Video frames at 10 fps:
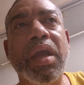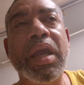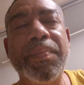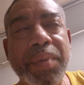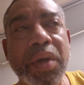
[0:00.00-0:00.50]

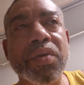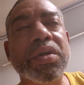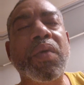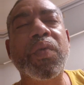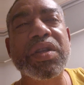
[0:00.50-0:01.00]
it builds
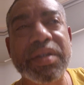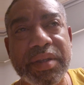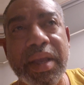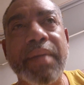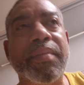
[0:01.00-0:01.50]
a
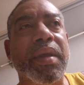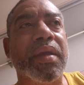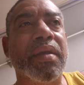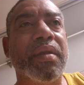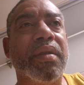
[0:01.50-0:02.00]
resentment.
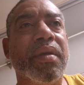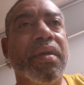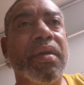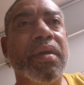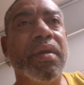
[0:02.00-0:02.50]

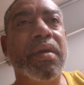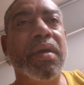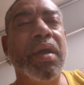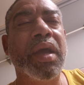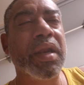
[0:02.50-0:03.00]

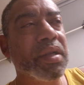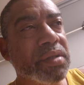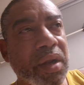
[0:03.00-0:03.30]
And as